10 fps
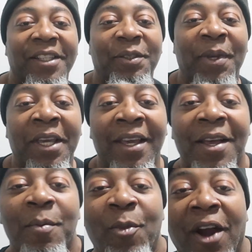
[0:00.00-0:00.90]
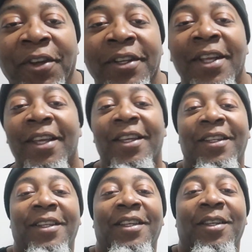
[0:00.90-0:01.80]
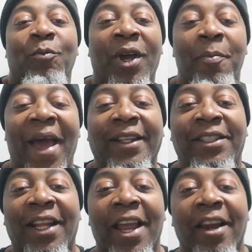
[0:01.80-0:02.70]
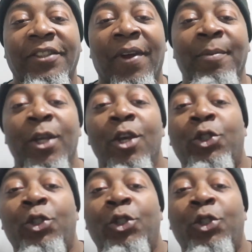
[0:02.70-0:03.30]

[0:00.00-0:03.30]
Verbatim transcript: It's me, Marvin. Welcome back to the Harris Family